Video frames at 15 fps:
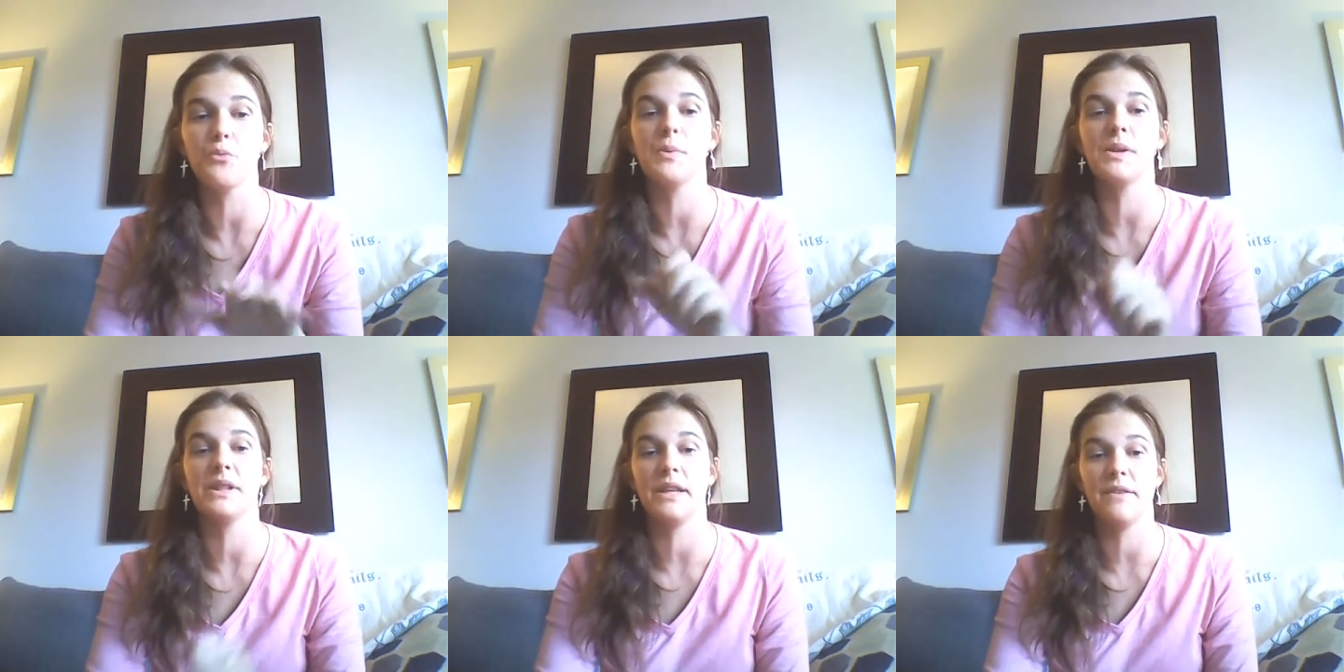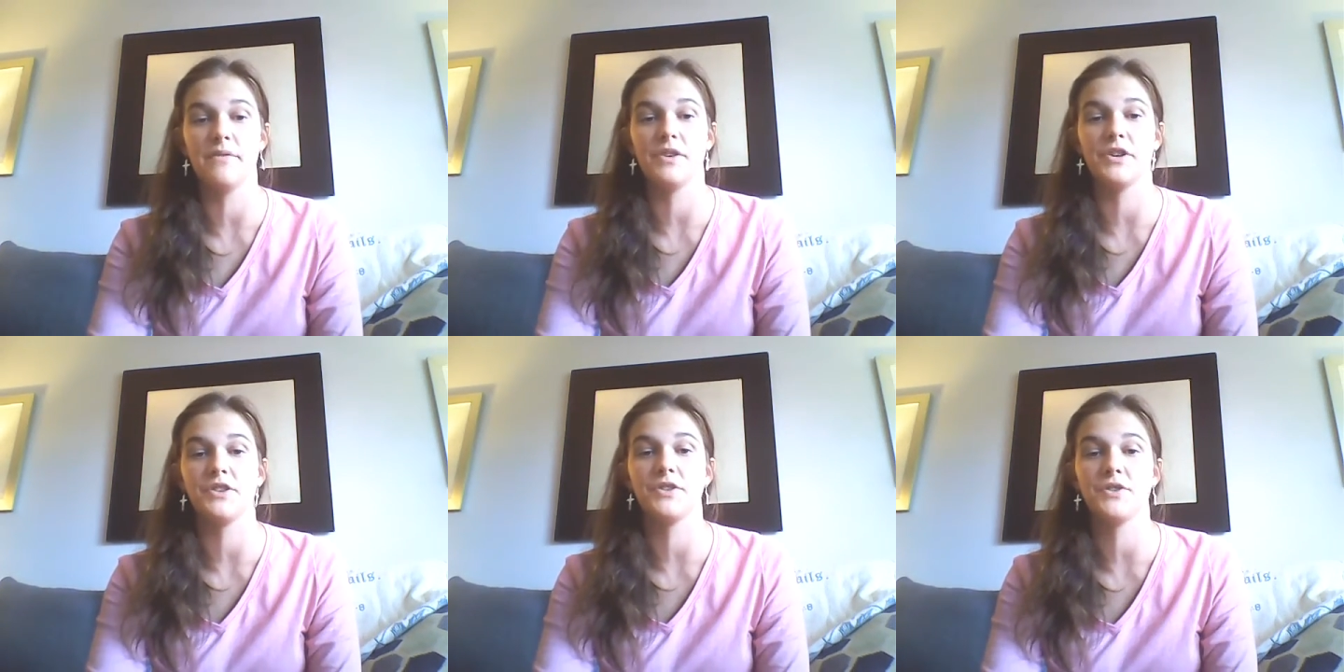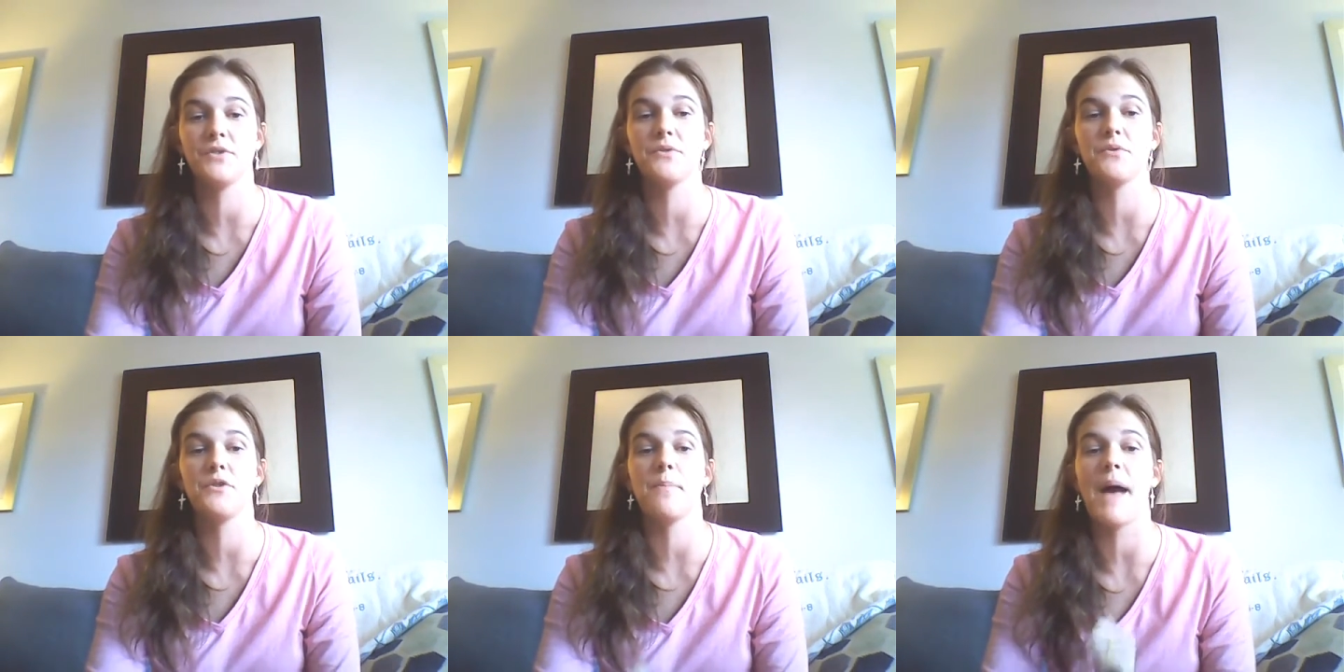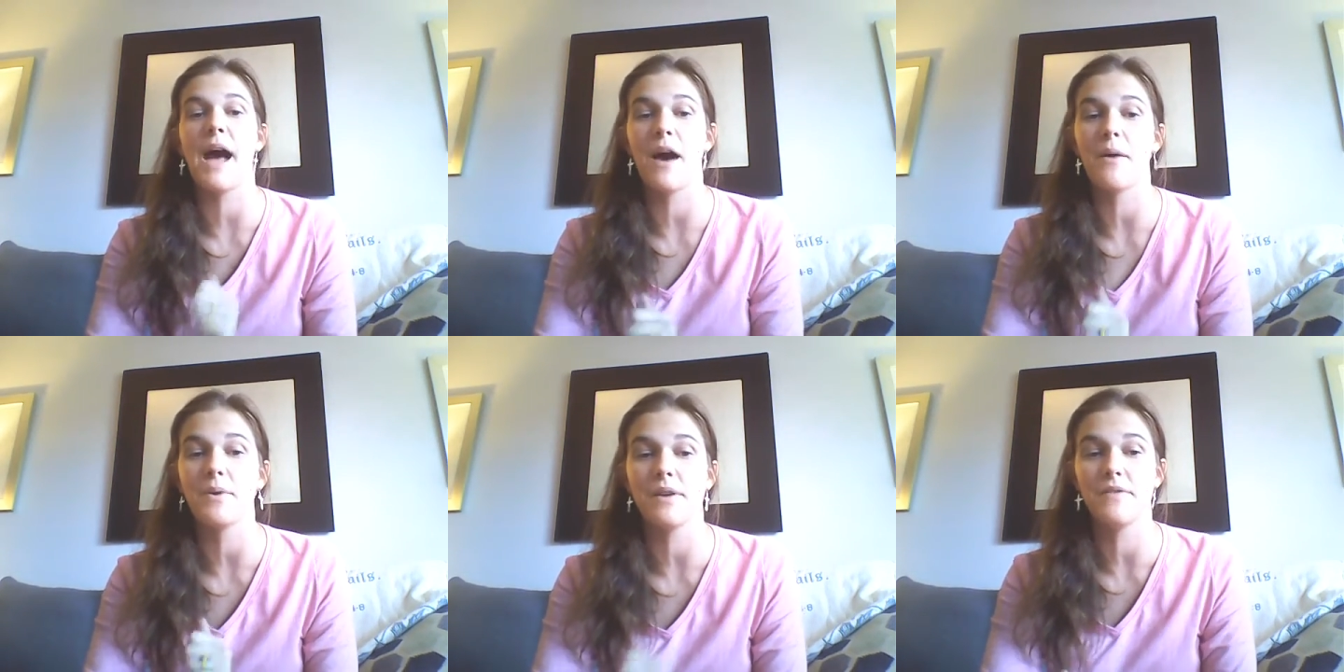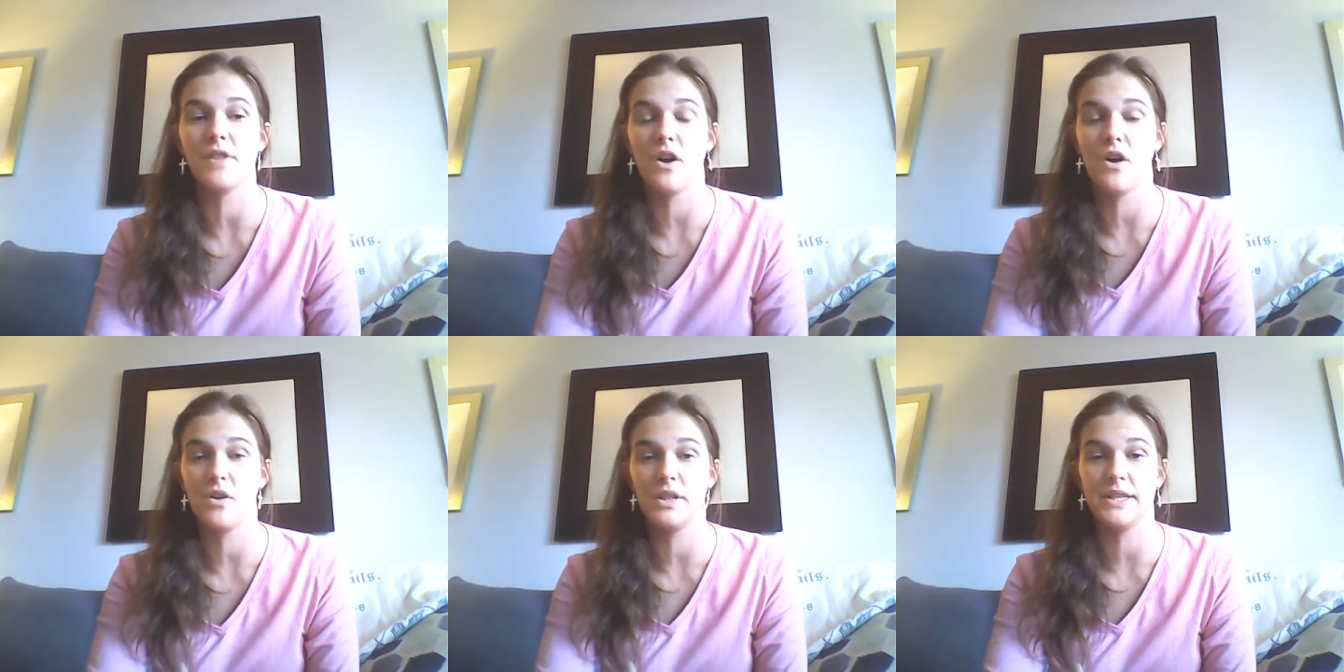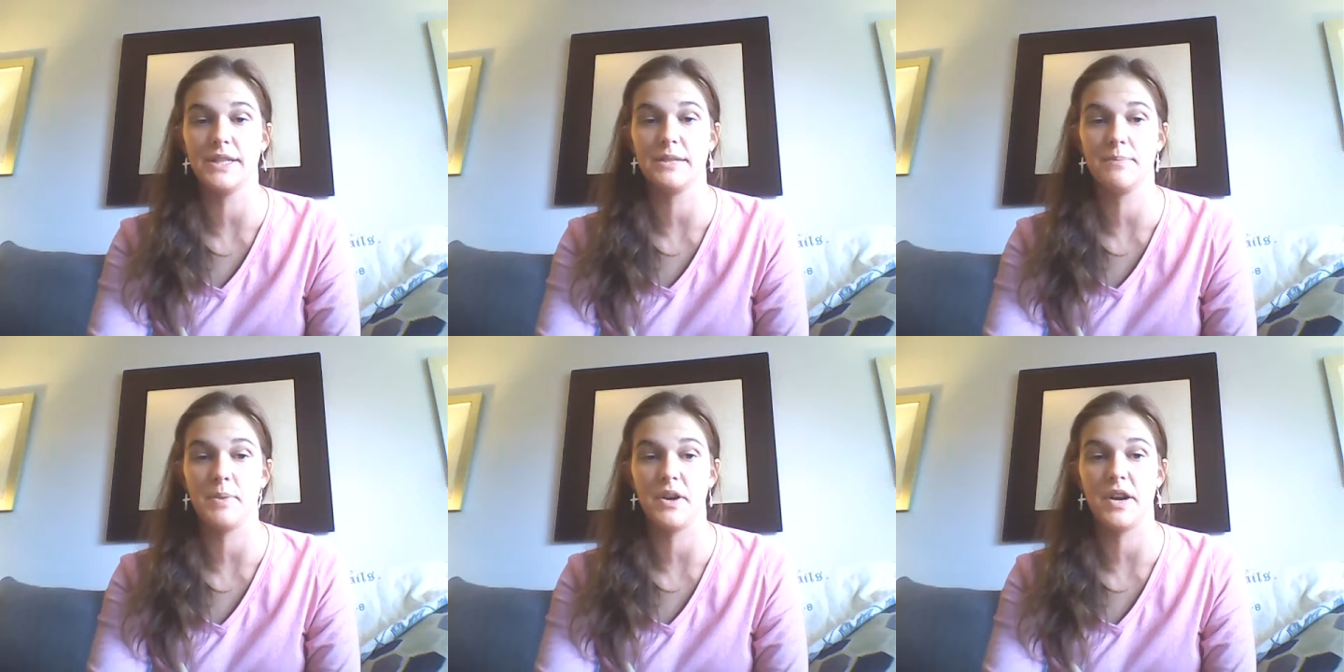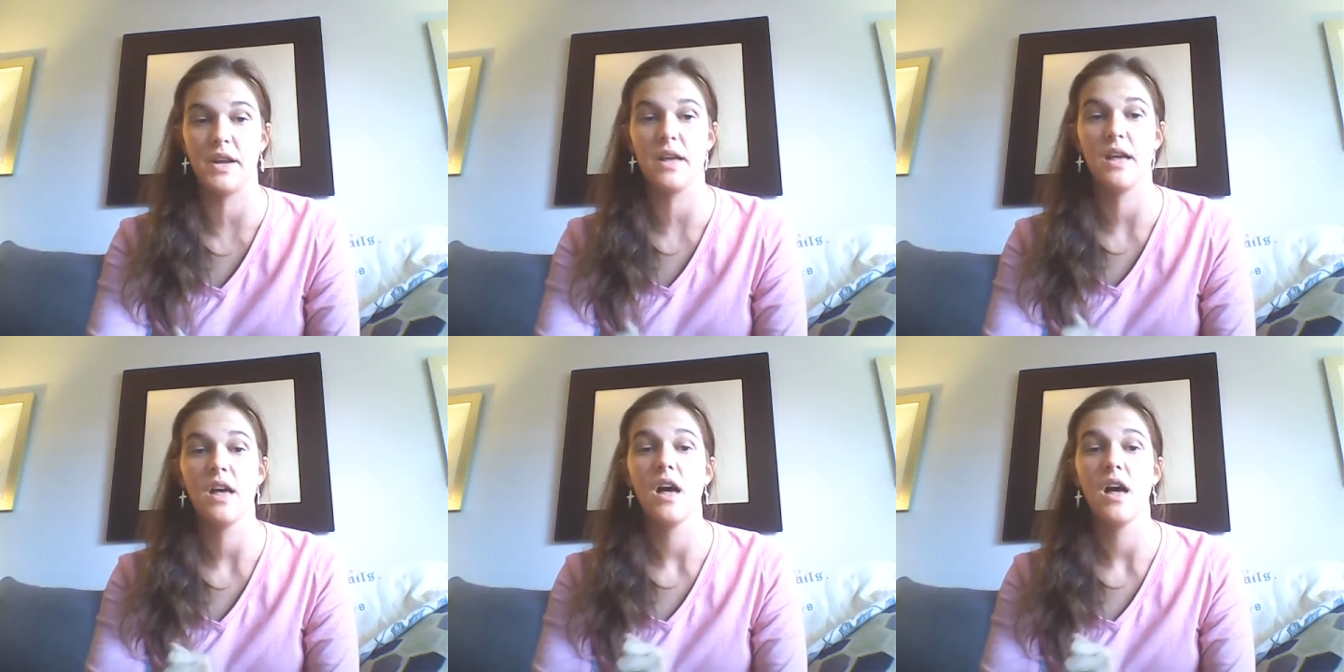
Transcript: believers through the power of the Holy Spirit